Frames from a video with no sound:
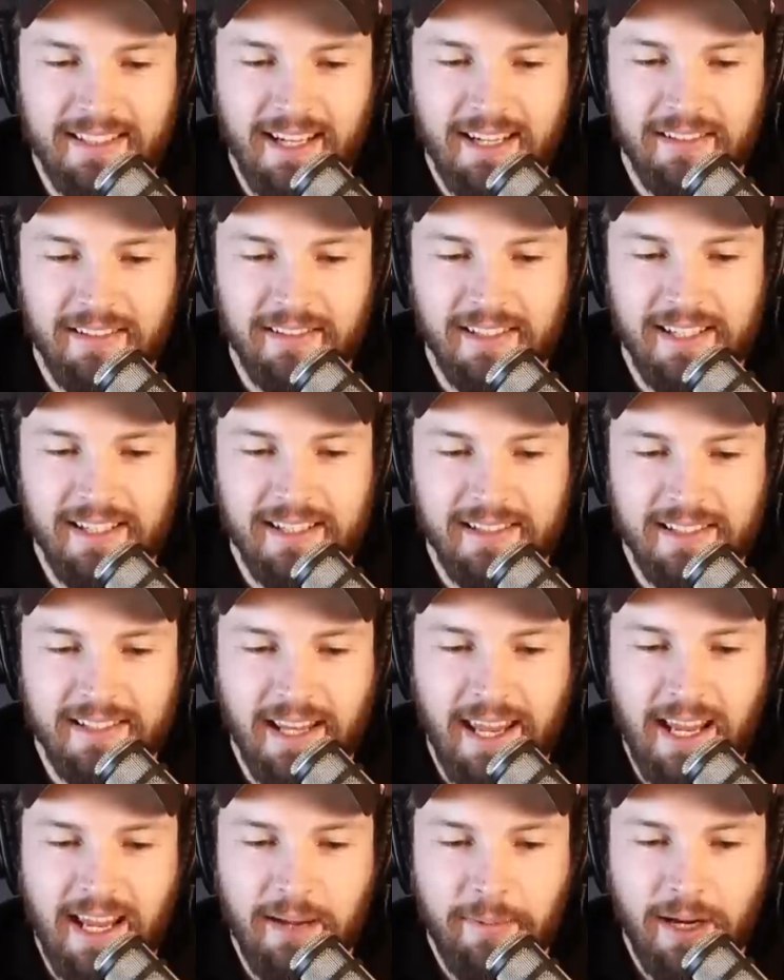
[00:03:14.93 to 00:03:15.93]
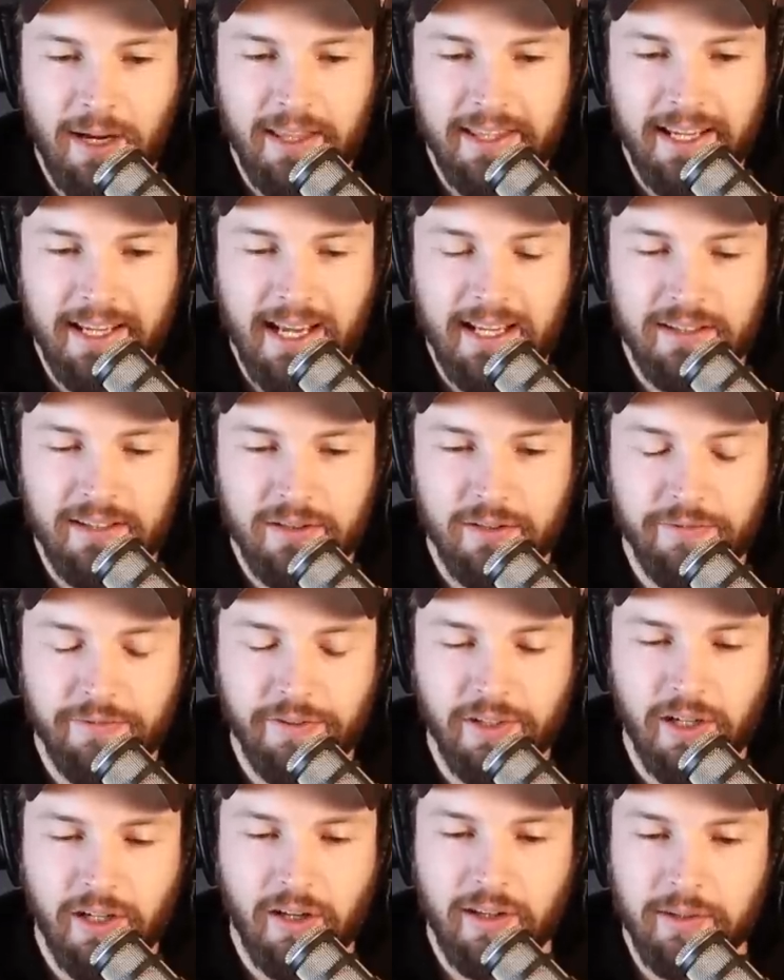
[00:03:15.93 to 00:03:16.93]
the title is, Am I the Asshole
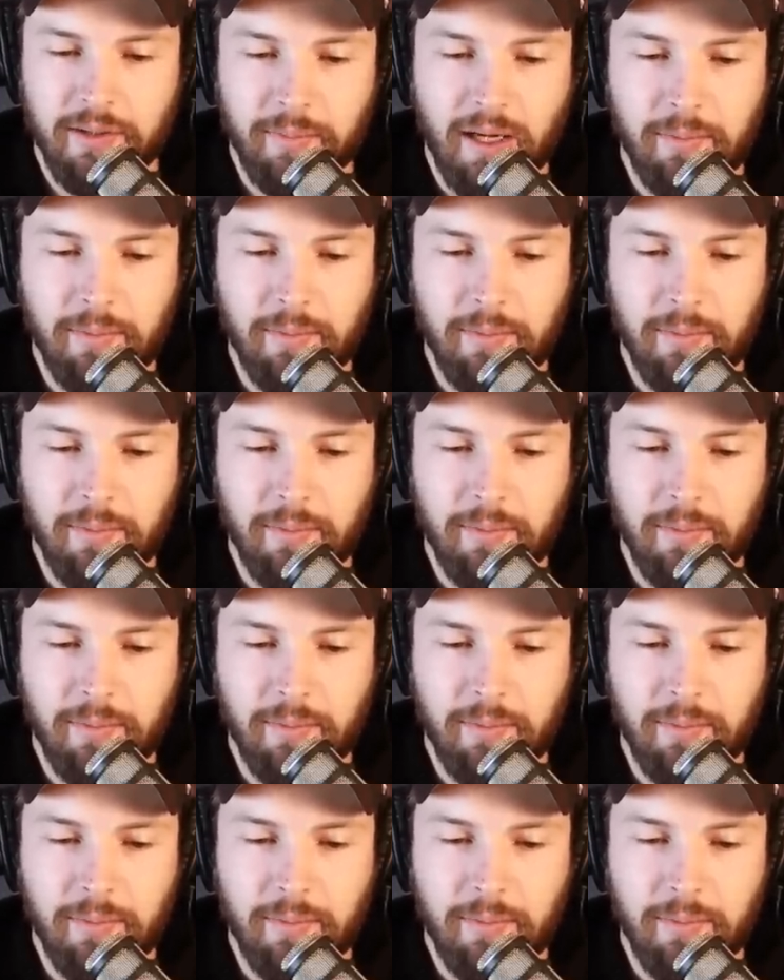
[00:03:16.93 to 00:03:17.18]
for Calling